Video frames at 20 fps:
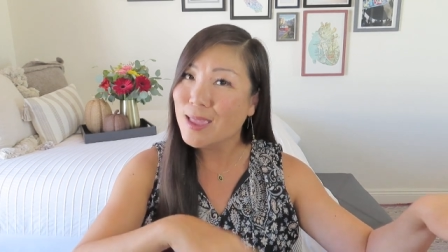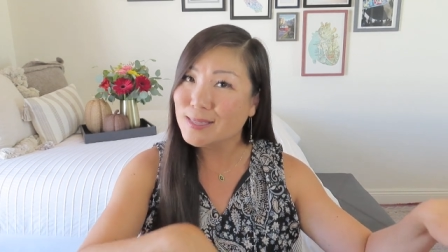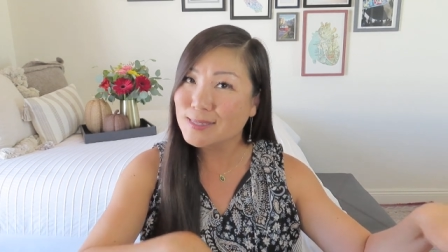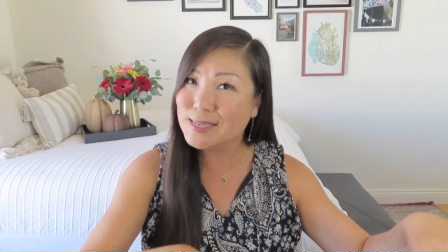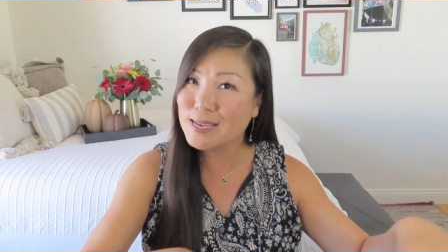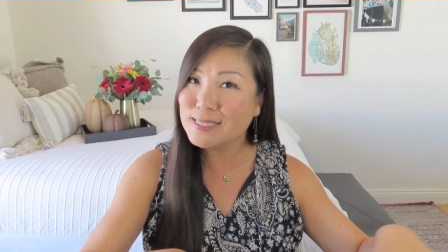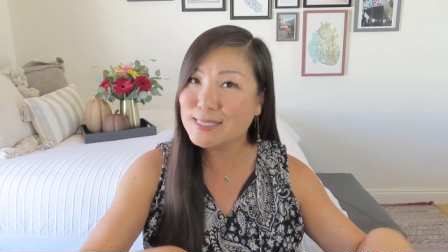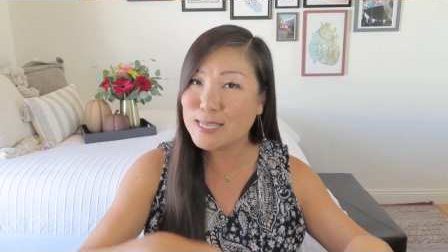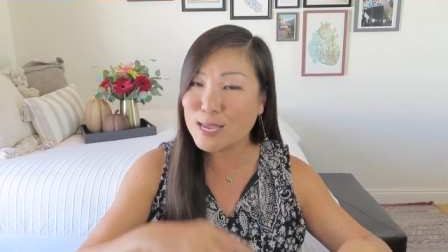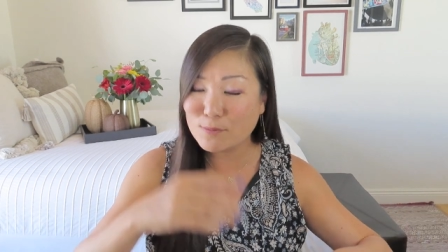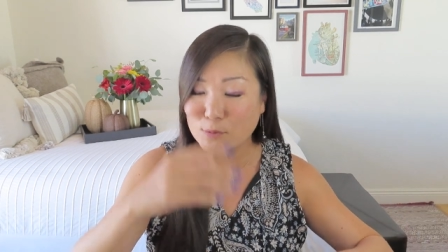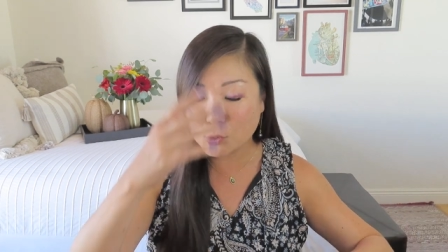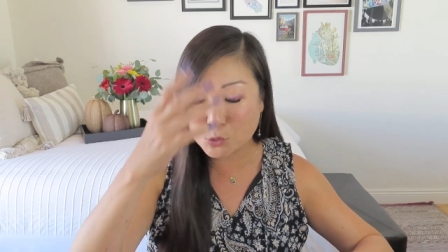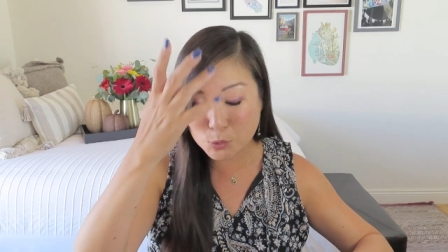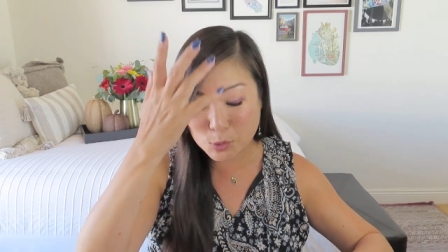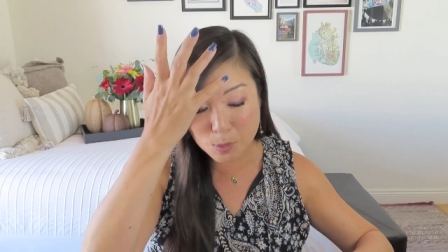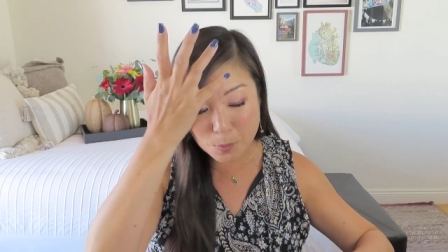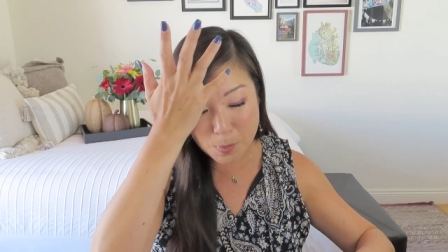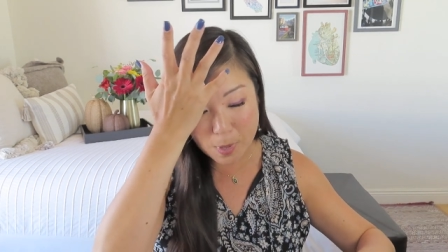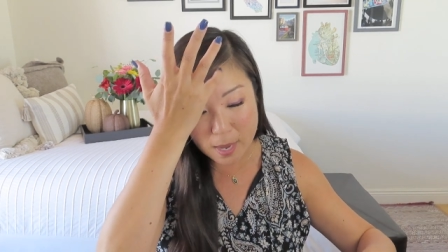It's nice to have a
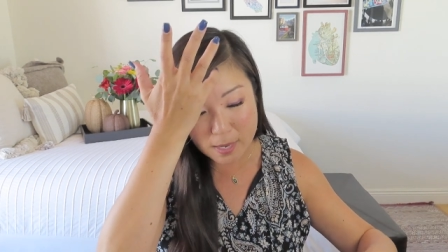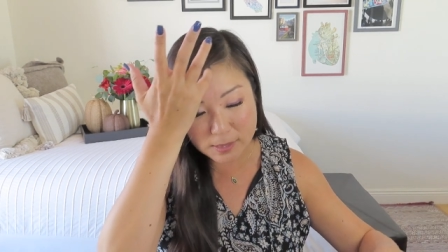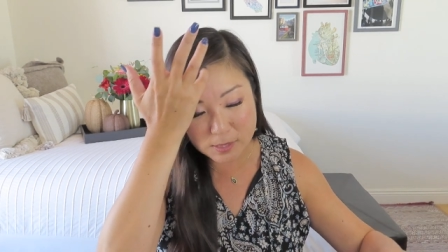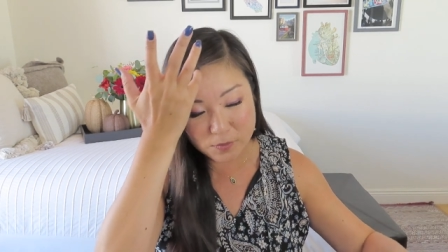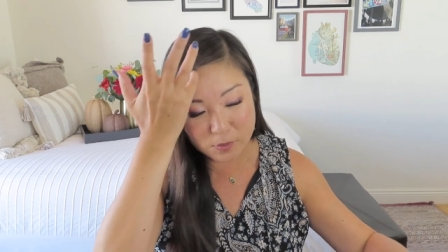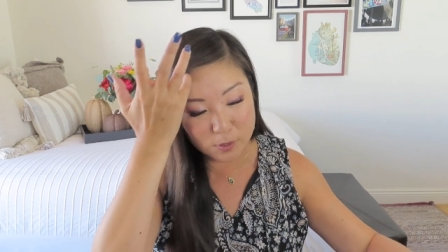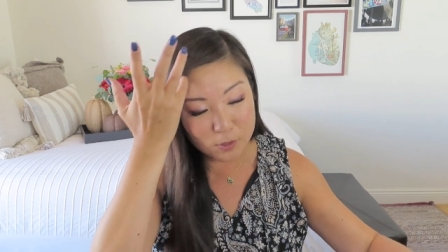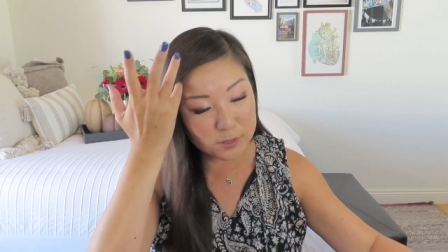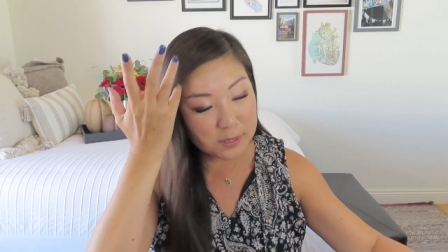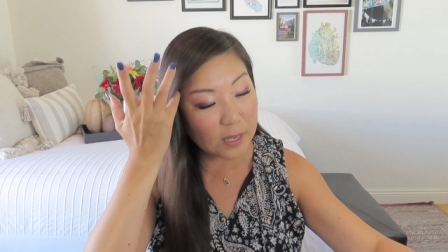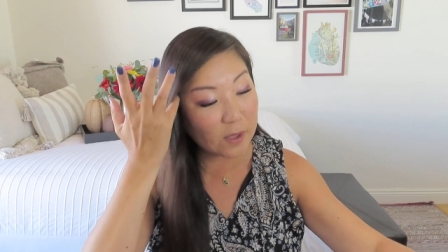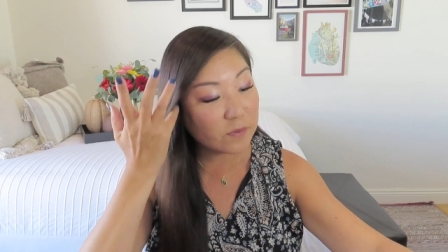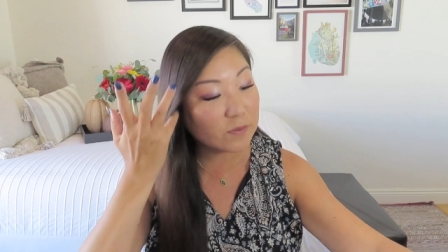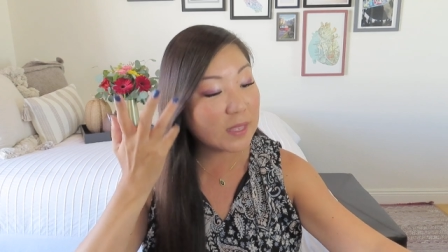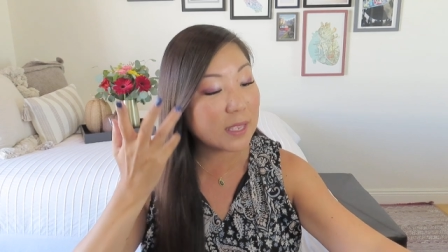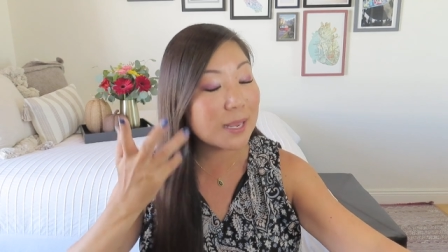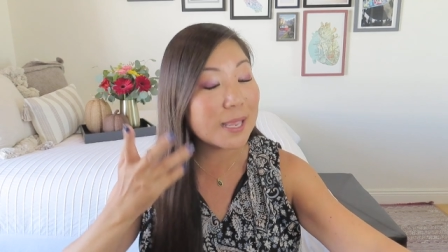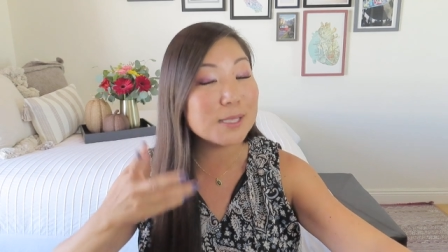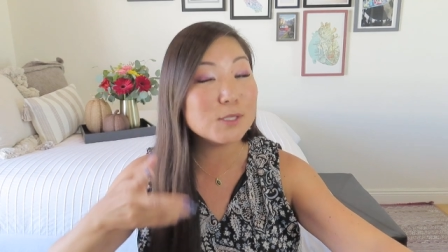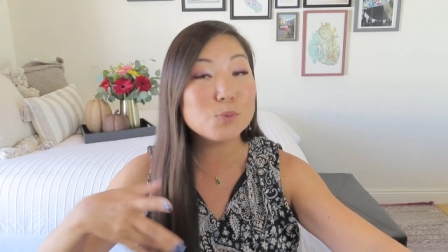treat box for
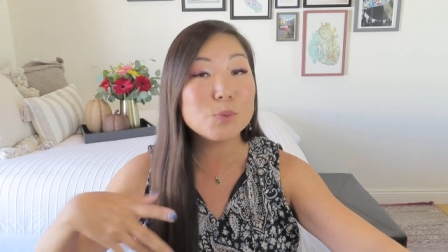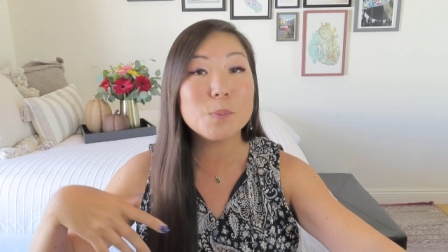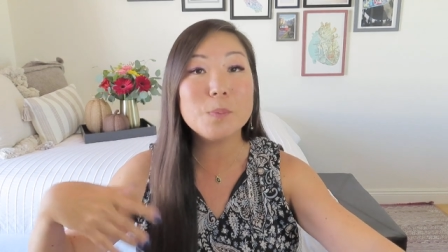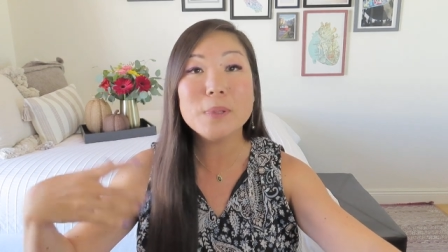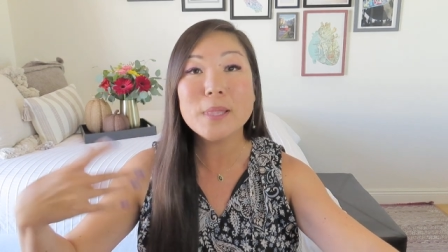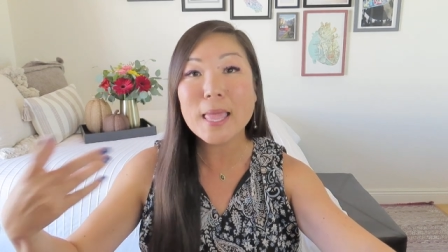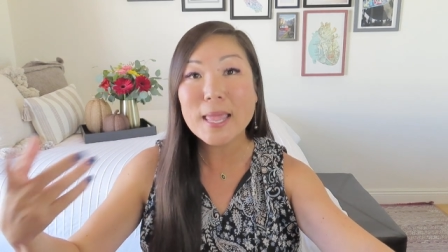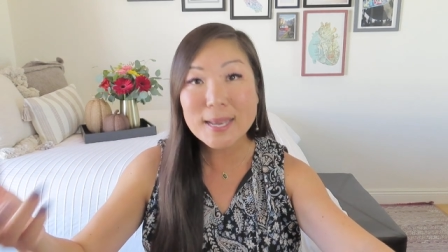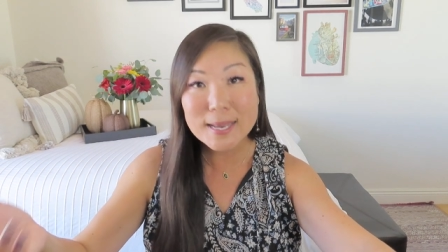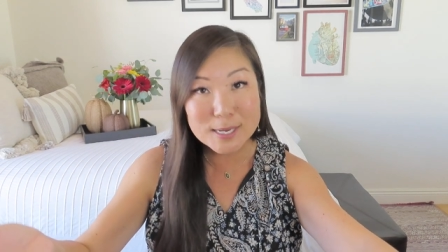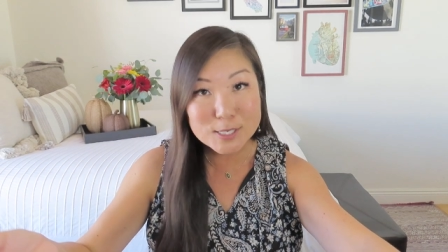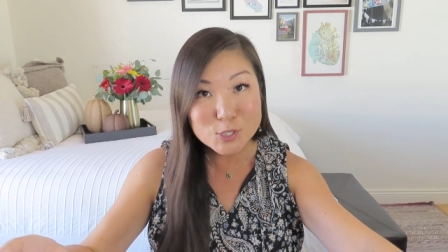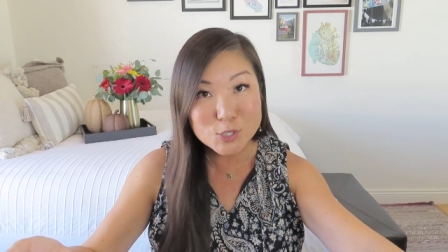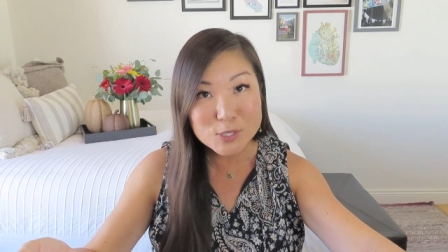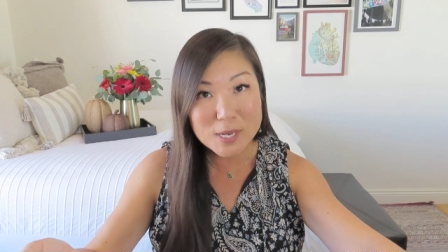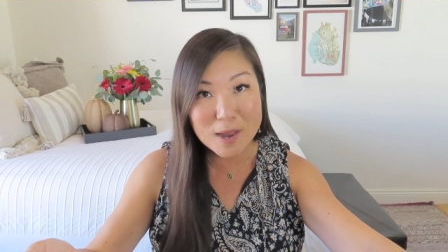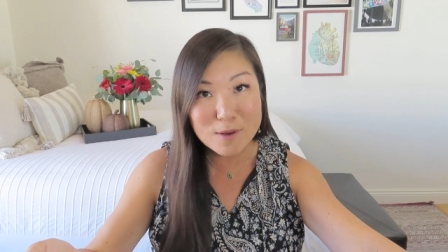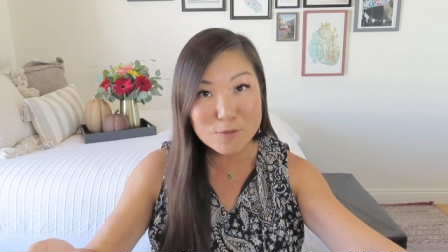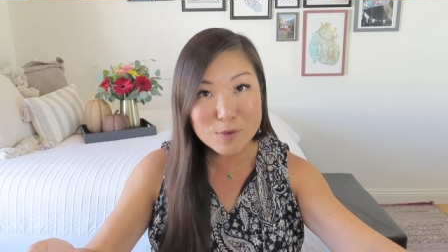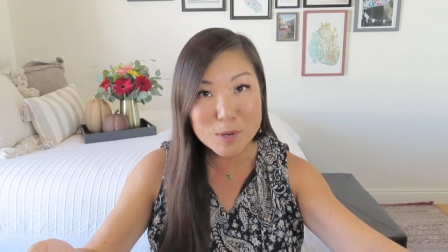yourself that gets
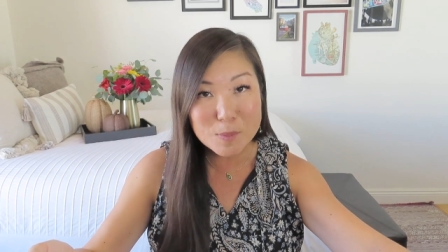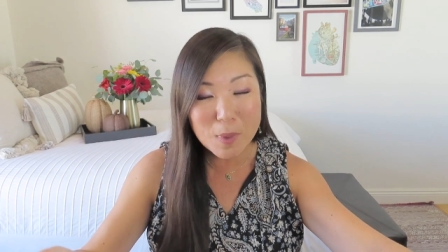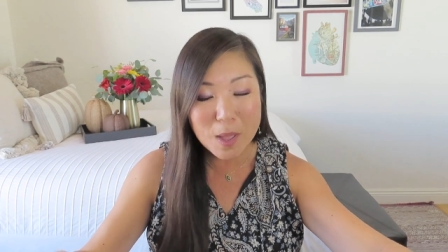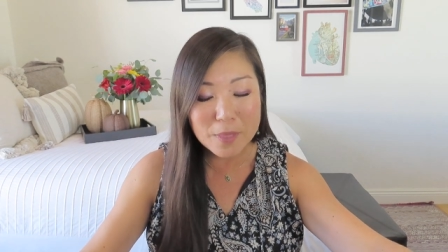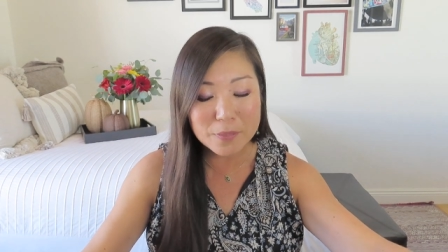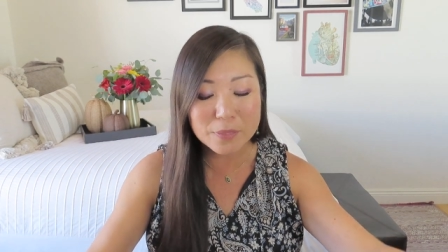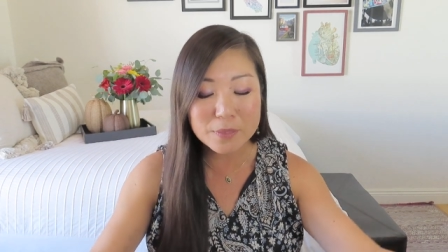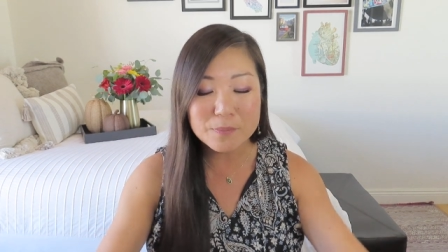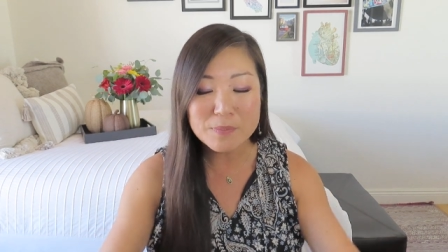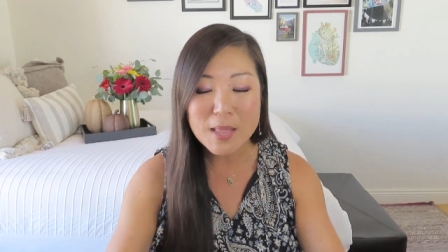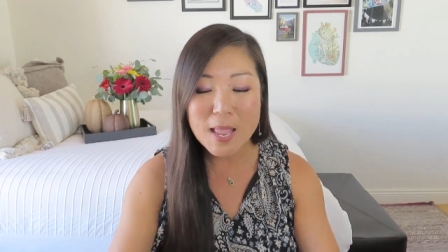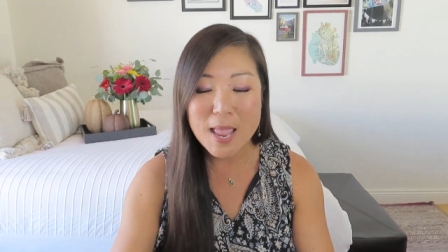replenished every month.